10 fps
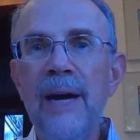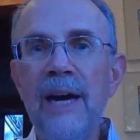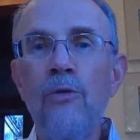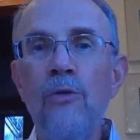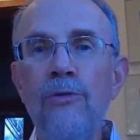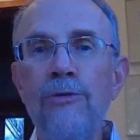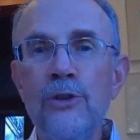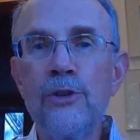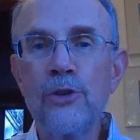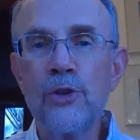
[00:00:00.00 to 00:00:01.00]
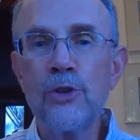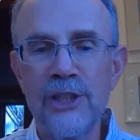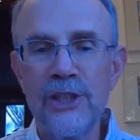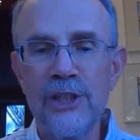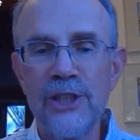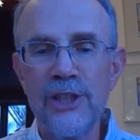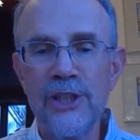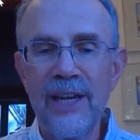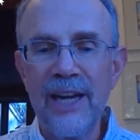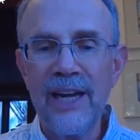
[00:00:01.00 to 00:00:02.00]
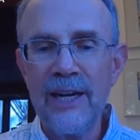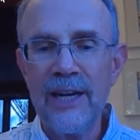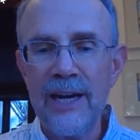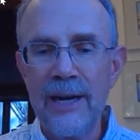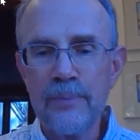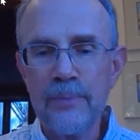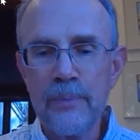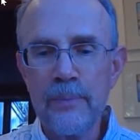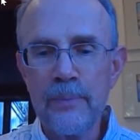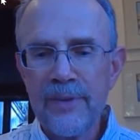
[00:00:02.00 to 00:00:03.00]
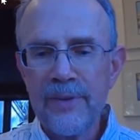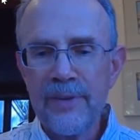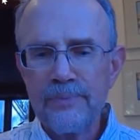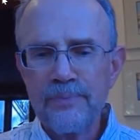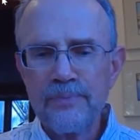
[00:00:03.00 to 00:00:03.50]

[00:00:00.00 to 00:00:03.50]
a whole lot about whole food nutrition yet at that time.